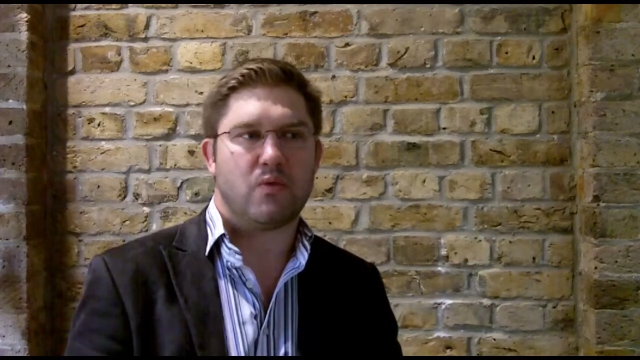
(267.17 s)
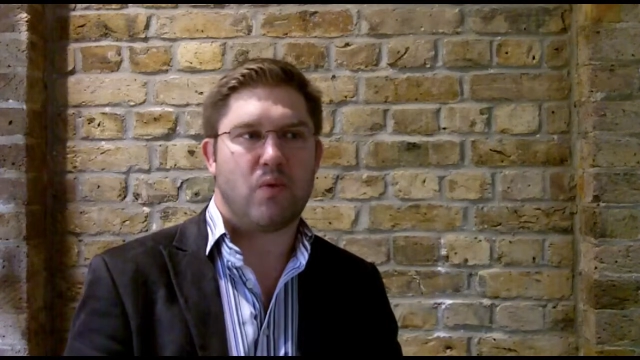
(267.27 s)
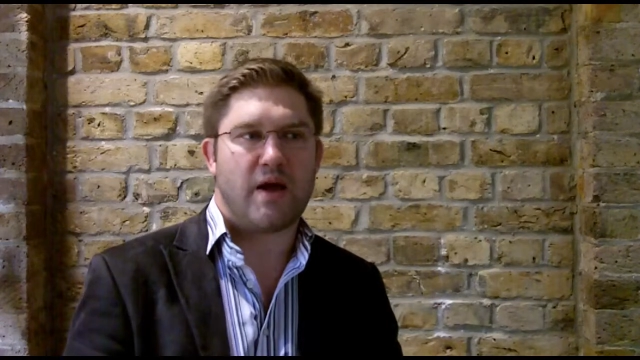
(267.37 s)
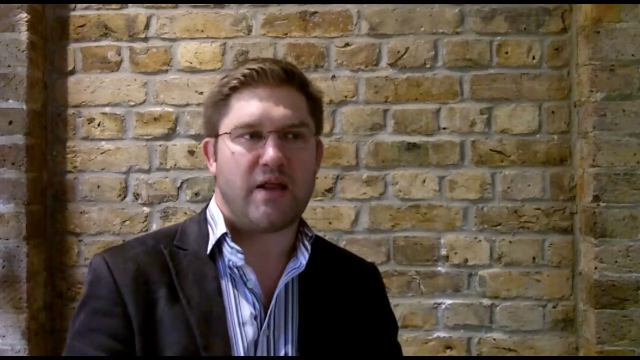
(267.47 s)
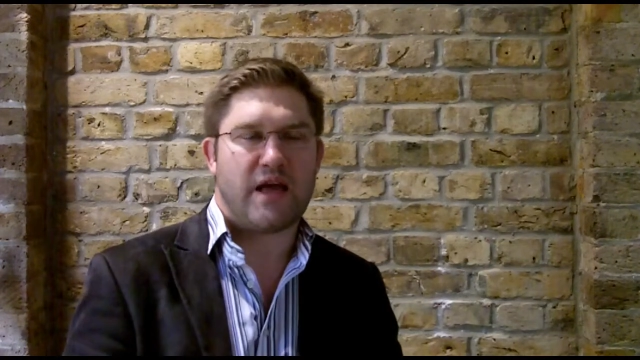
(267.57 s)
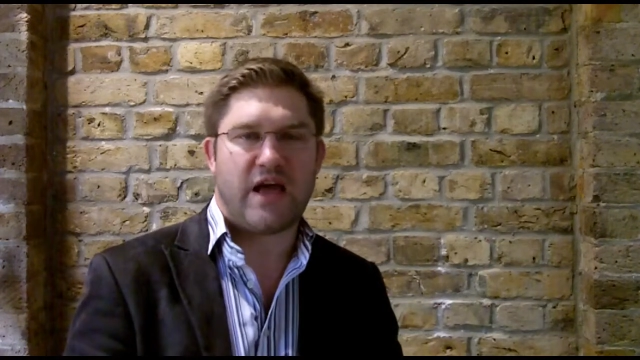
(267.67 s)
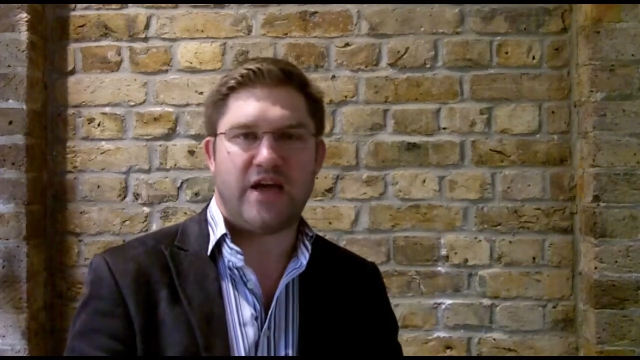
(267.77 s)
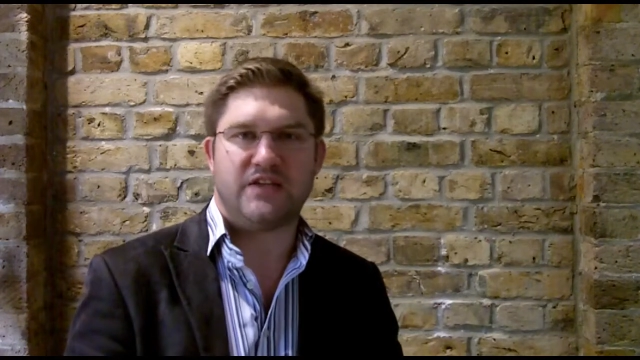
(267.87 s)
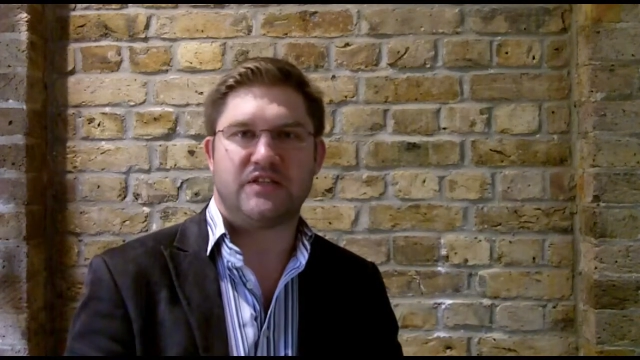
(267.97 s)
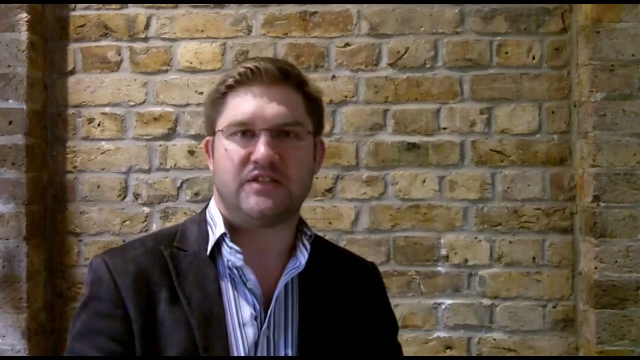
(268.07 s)
the way an
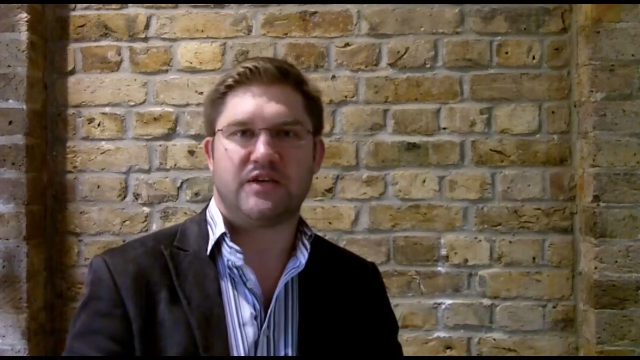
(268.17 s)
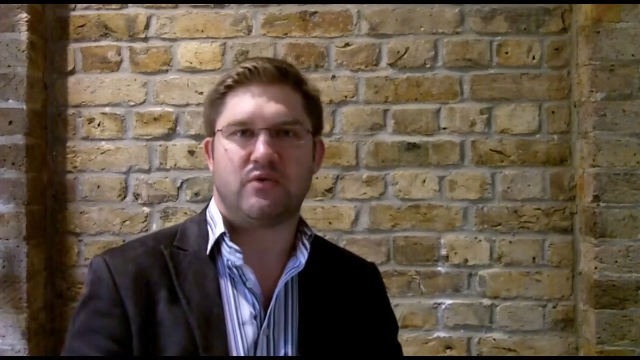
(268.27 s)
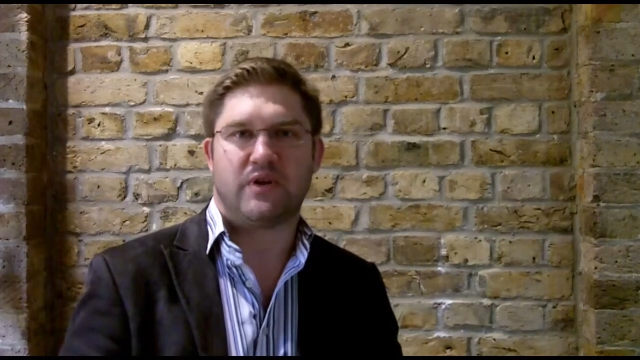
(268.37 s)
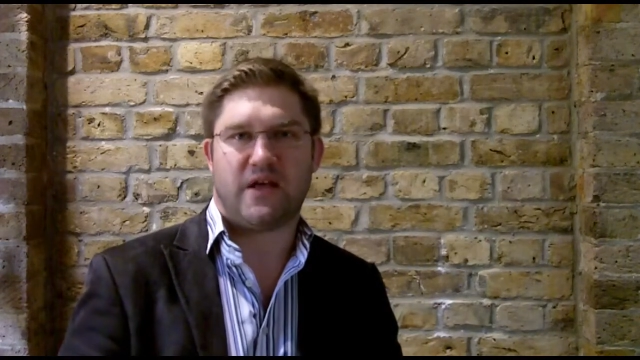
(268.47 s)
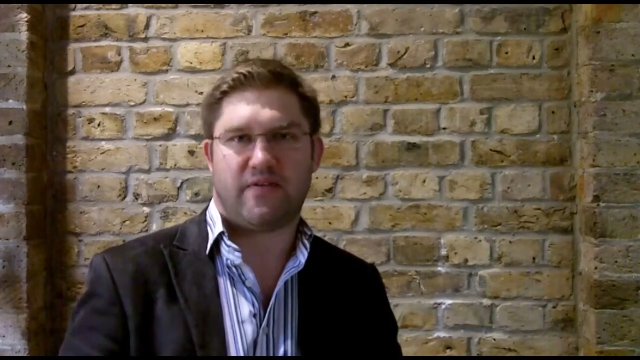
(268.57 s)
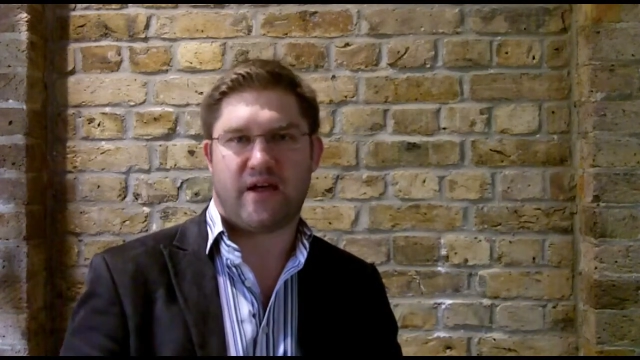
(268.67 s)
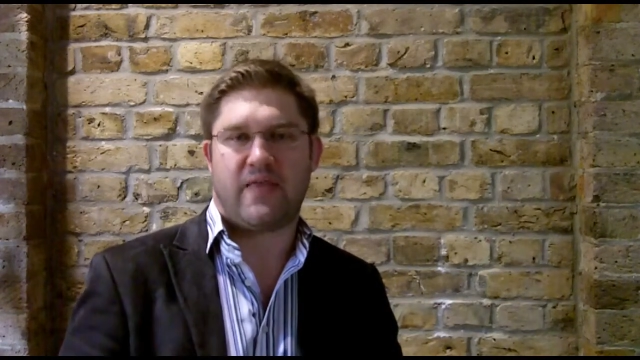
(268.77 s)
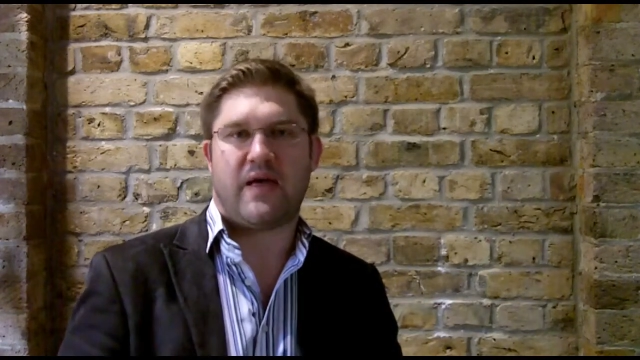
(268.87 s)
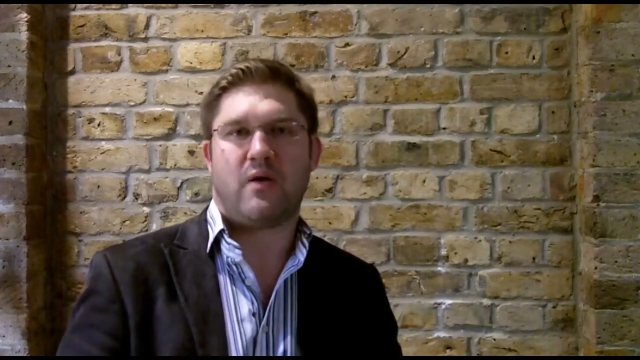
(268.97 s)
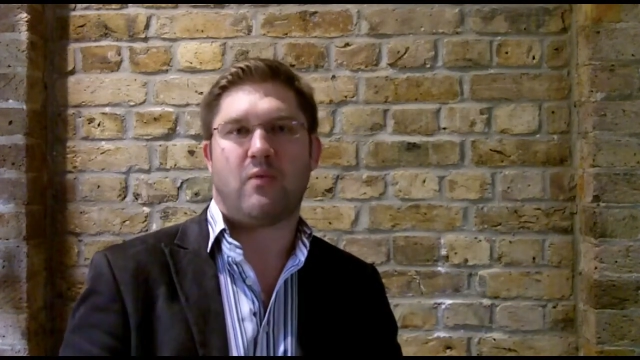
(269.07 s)
agency will
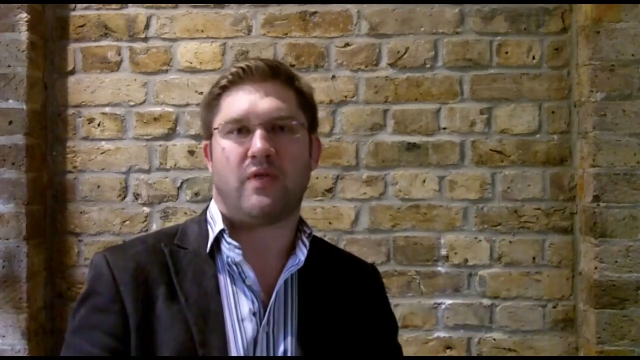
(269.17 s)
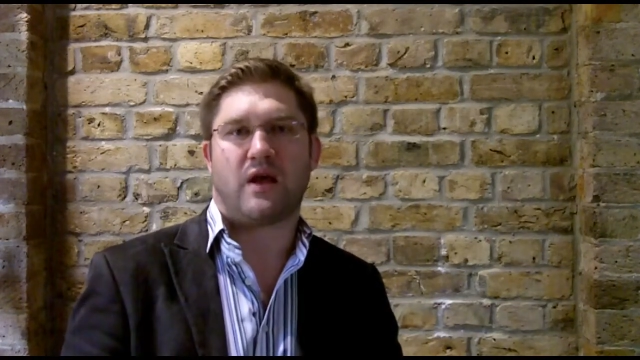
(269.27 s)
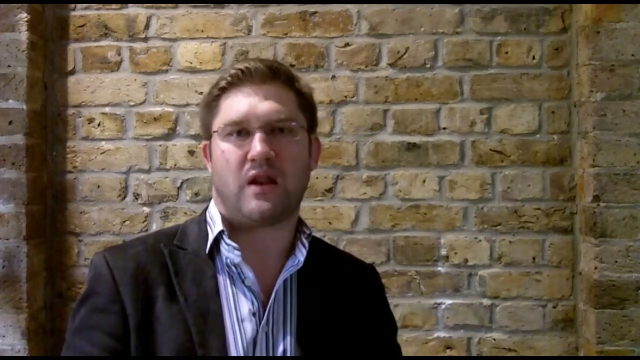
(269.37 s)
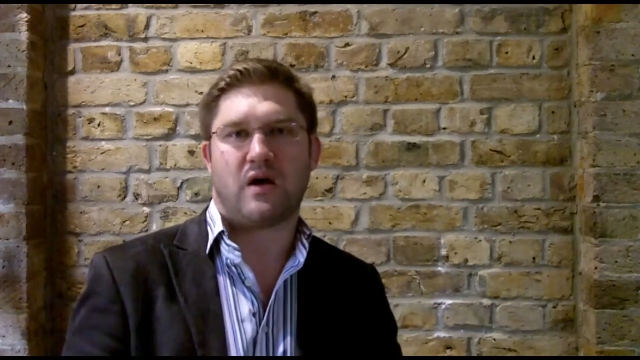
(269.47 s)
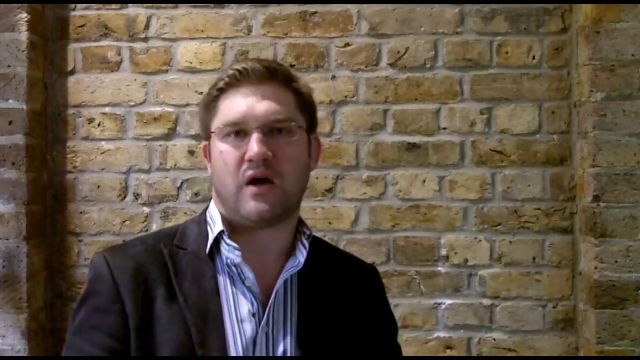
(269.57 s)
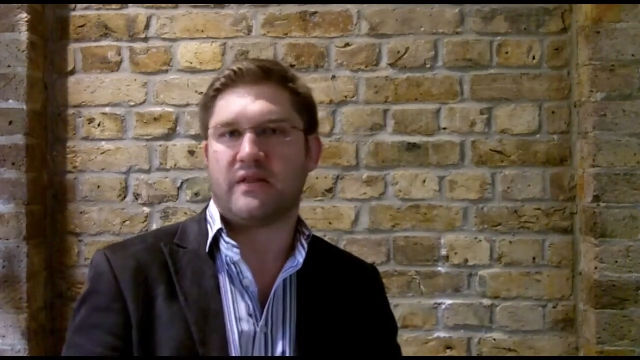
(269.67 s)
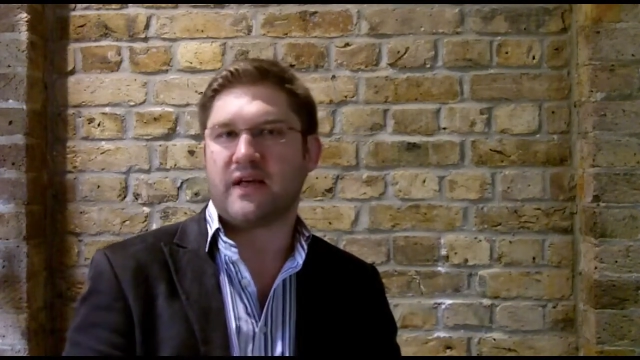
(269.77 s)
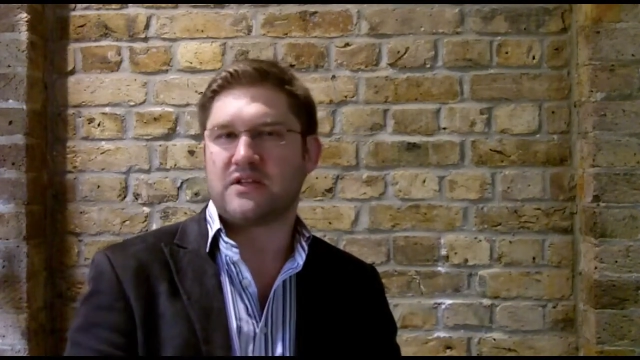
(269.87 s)
navigate that with a client,